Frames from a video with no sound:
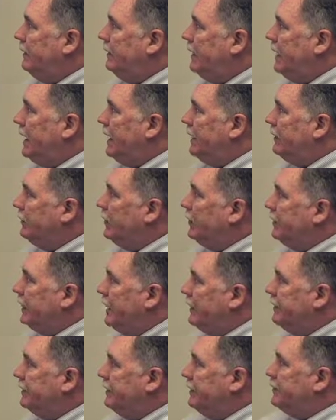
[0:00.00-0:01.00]
and look
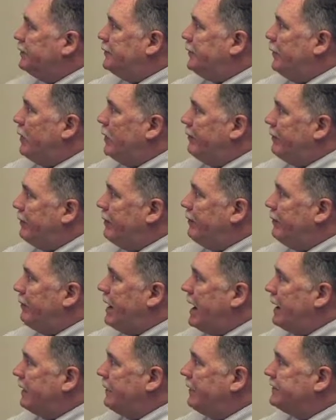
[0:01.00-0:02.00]
at these 4
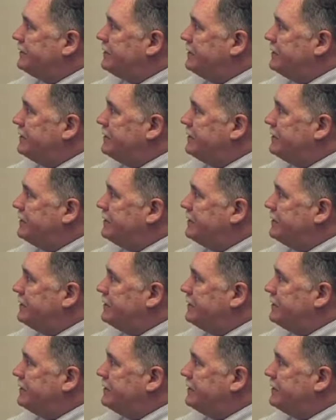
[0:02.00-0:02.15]
models,